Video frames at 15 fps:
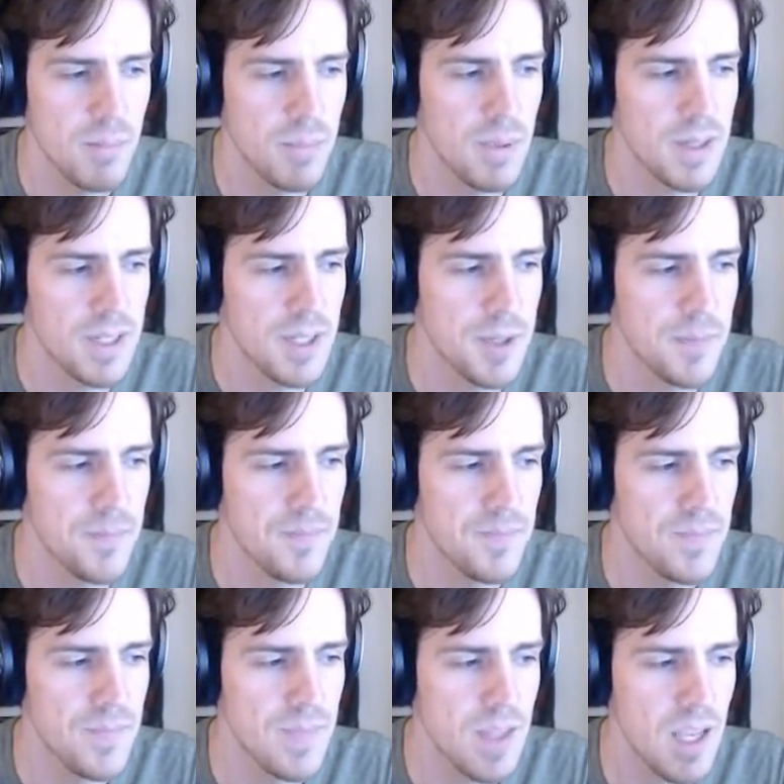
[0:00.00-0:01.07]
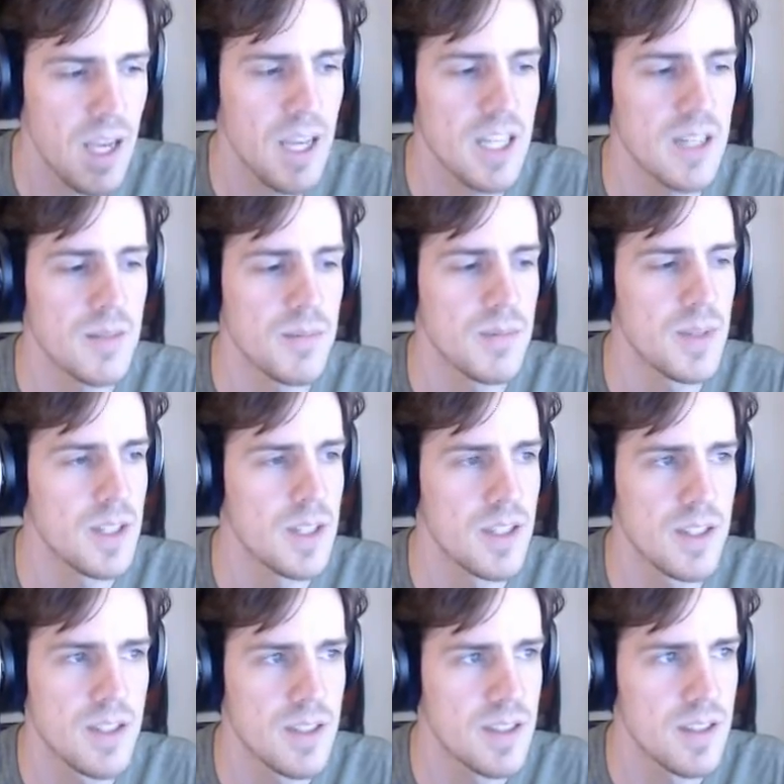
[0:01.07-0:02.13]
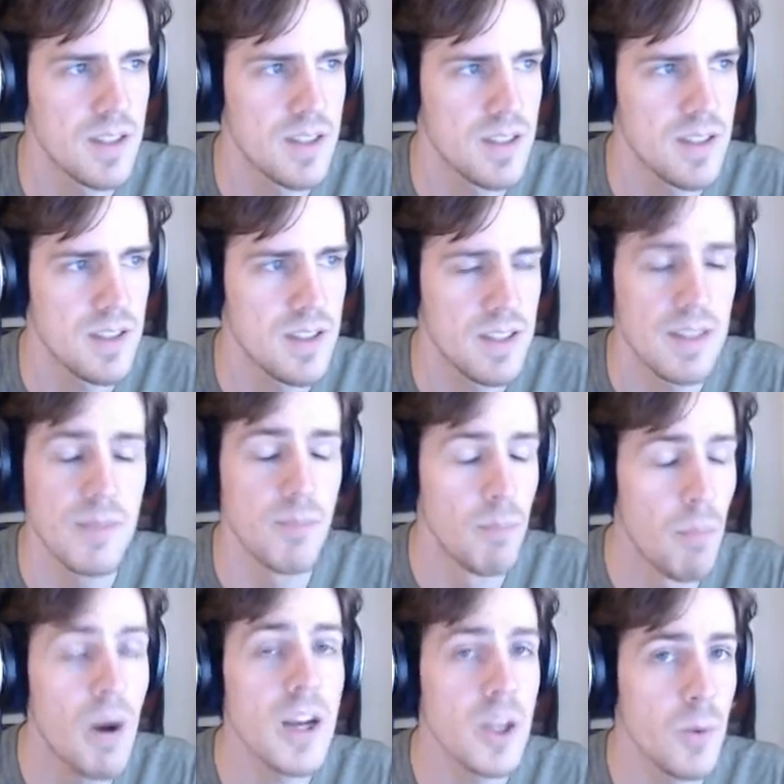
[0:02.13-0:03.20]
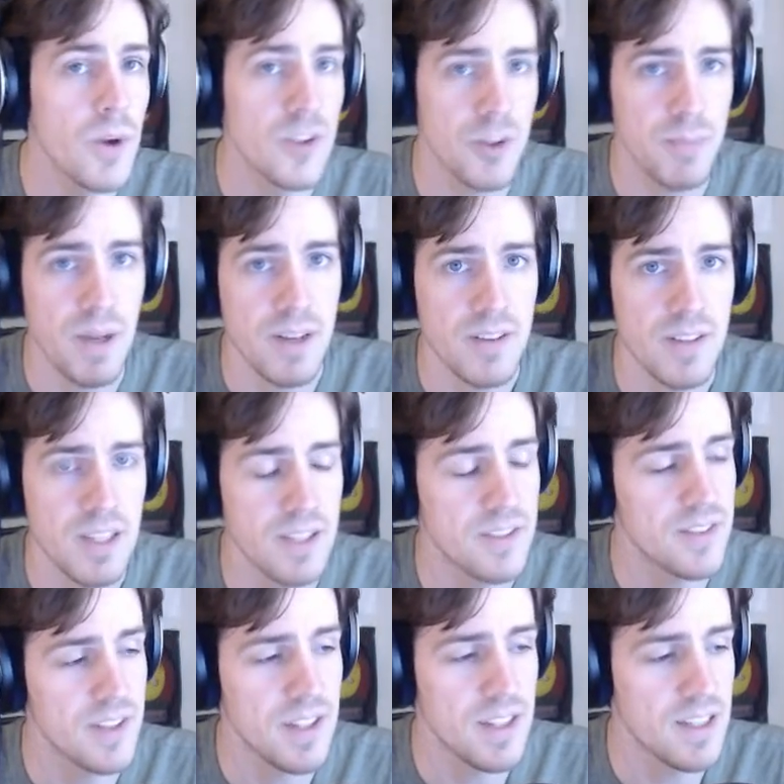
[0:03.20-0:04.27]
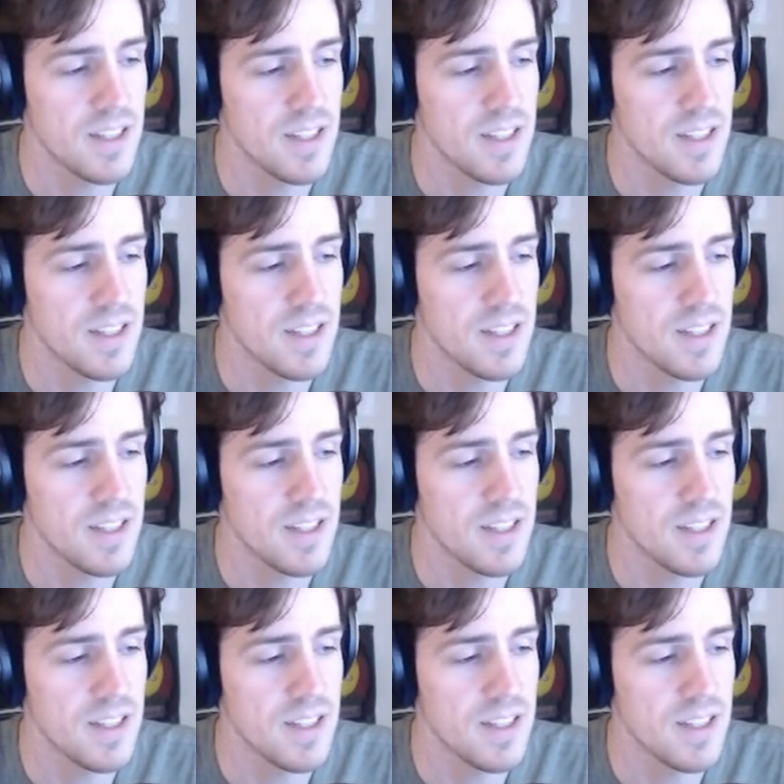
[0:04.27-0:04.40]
but I am money well spent. It's very